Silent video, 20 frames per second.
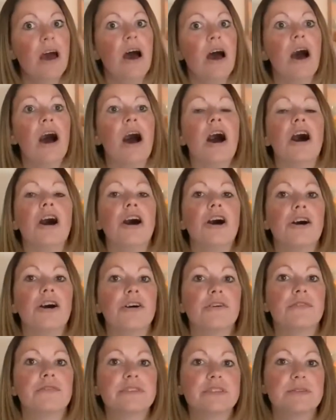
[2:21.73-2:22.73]
of
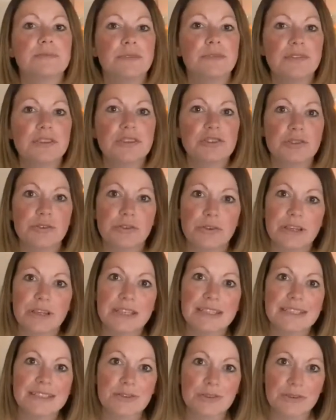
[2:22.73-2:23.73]
some of the
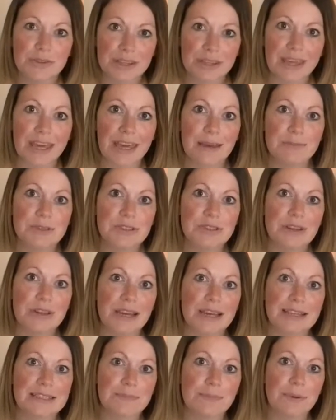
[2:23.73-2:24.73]
toys or the games you like
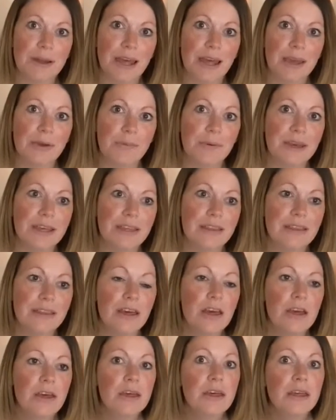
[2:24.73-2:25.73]
to play with,
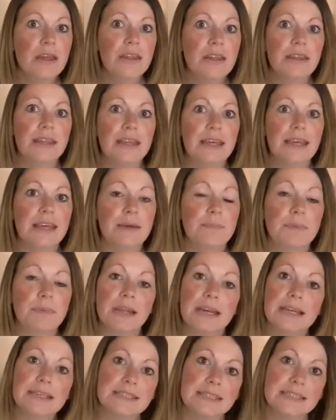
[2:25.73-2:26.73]
the
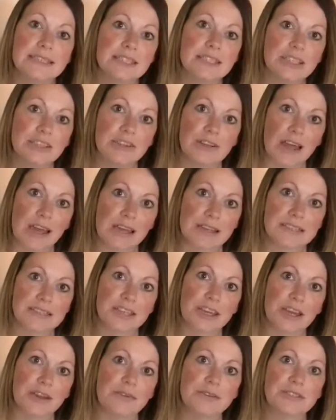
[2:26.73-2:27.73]
places that you like to
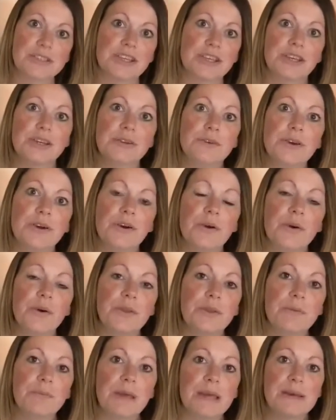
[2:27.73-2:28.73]
go to, or the
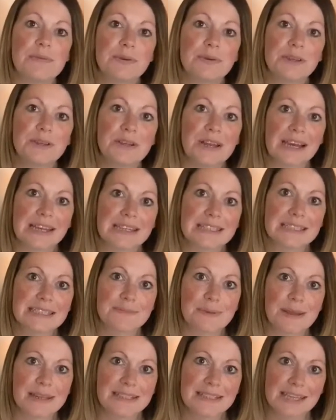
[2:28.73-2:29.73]
people you like to
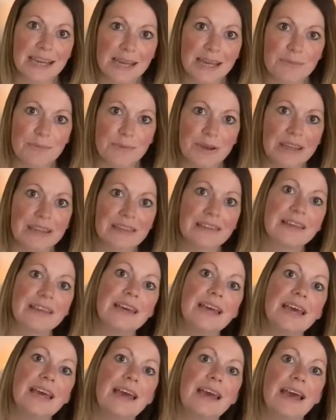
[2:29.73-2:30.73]
spend time with.
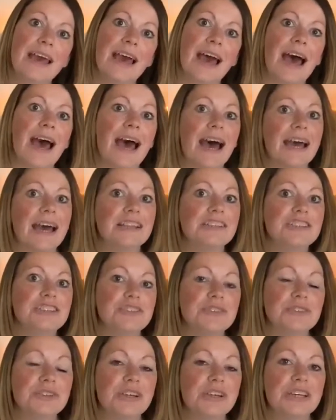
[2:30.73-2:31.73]
And you
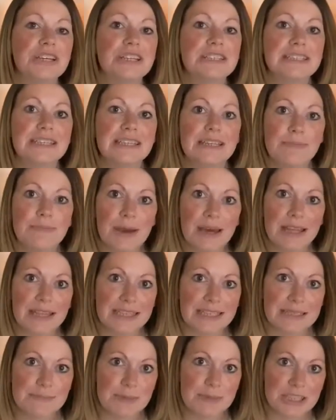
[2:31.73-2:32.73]
could email
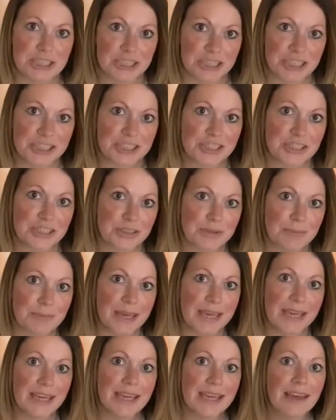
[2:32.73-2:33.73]
these pictures to
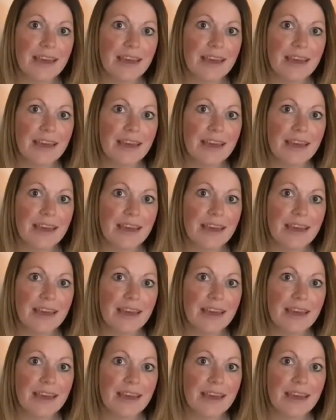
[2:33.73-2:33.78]
me,